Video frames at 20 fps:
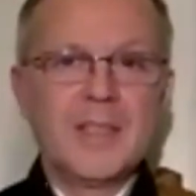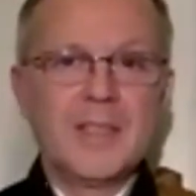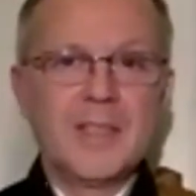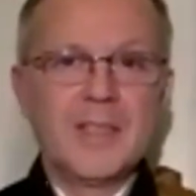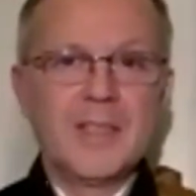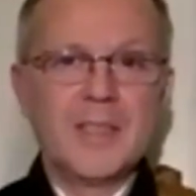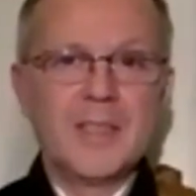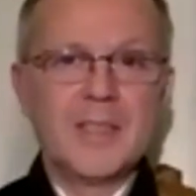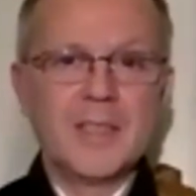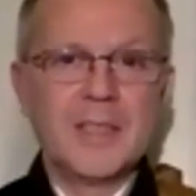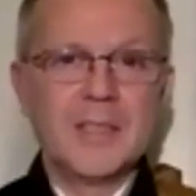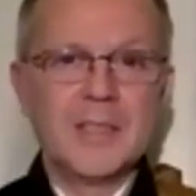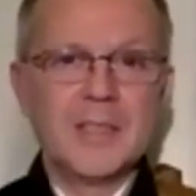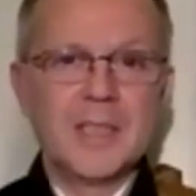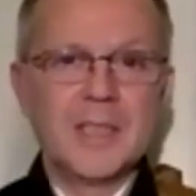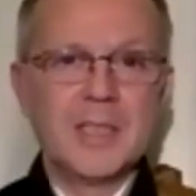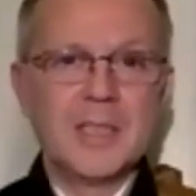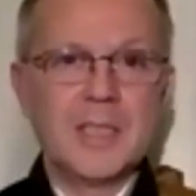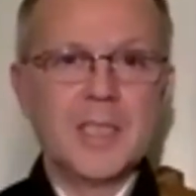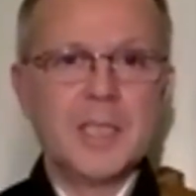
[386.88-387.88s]
Uh,
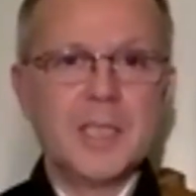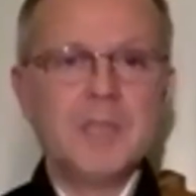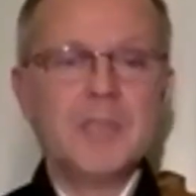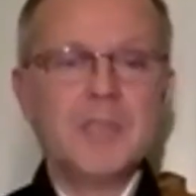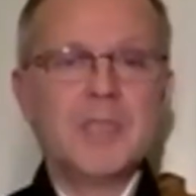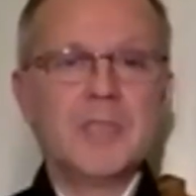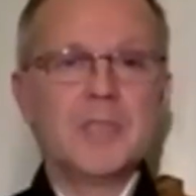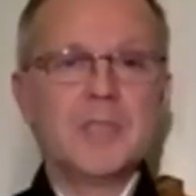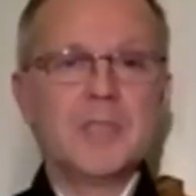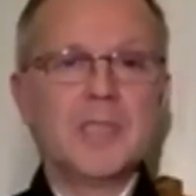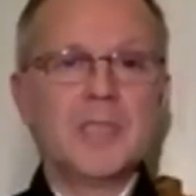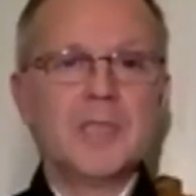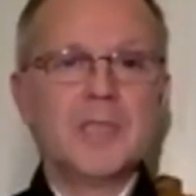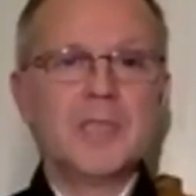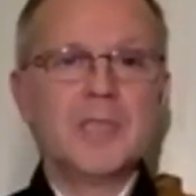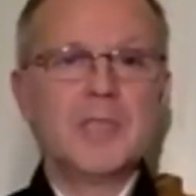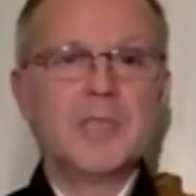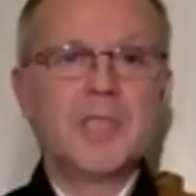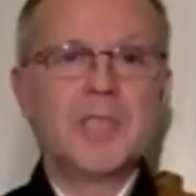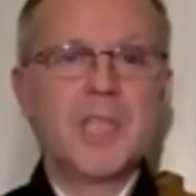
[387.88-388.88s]
and even
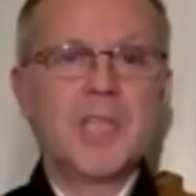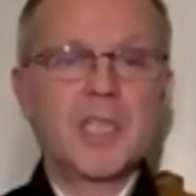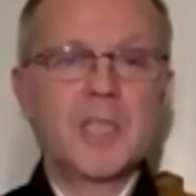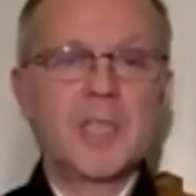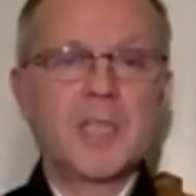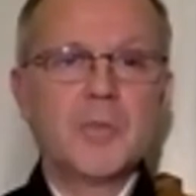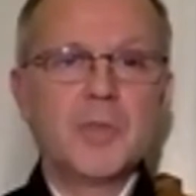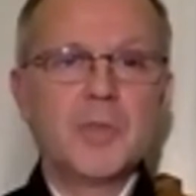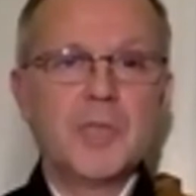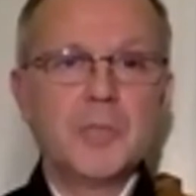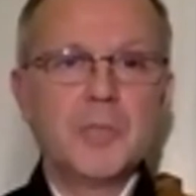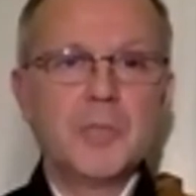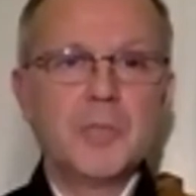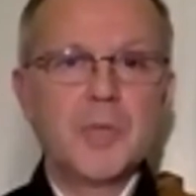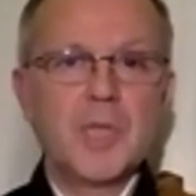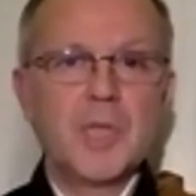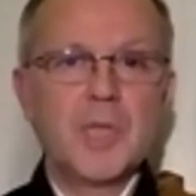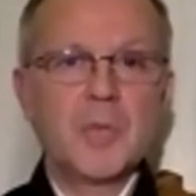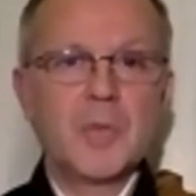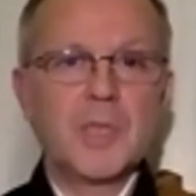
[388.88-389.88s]
even Shakyamuni
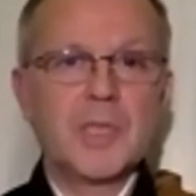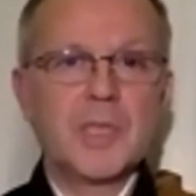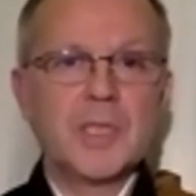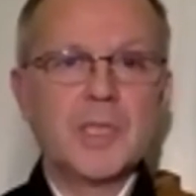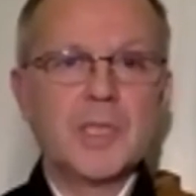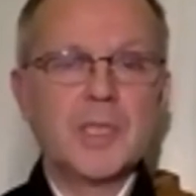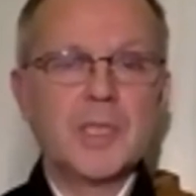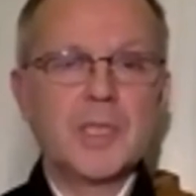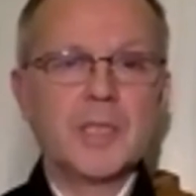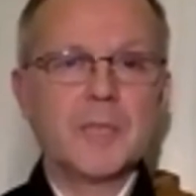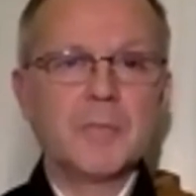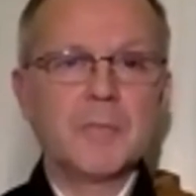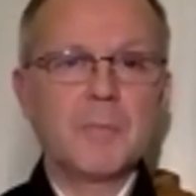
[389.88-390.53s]
Buddha, when he uh,